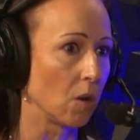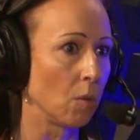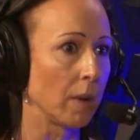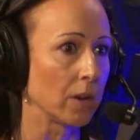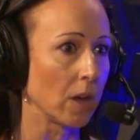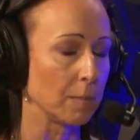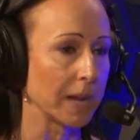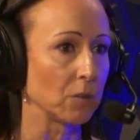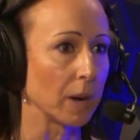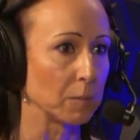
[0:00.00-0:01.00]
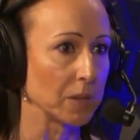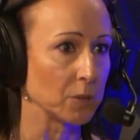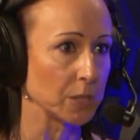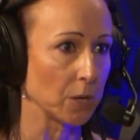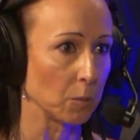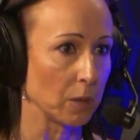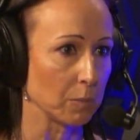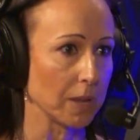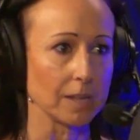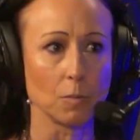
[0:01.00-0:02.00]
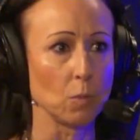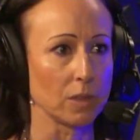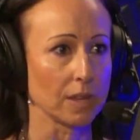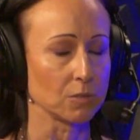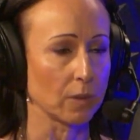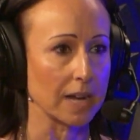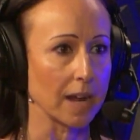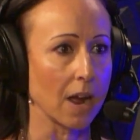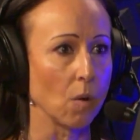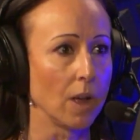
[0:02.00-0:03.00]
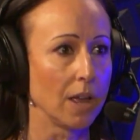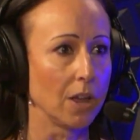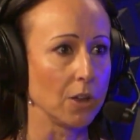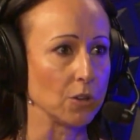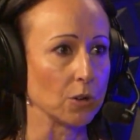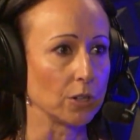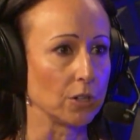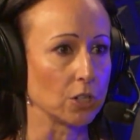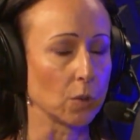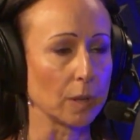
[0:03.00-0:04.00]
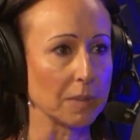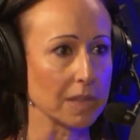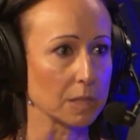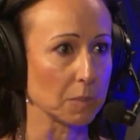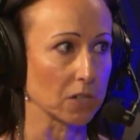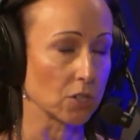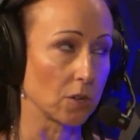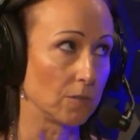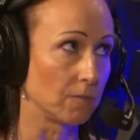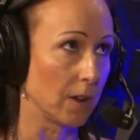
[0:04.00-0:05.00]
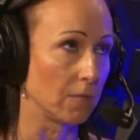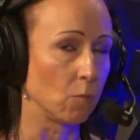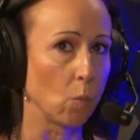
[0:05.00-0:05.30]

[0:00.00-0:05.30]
oh my God, my grandmother's here with us right now. You're showing me this picture of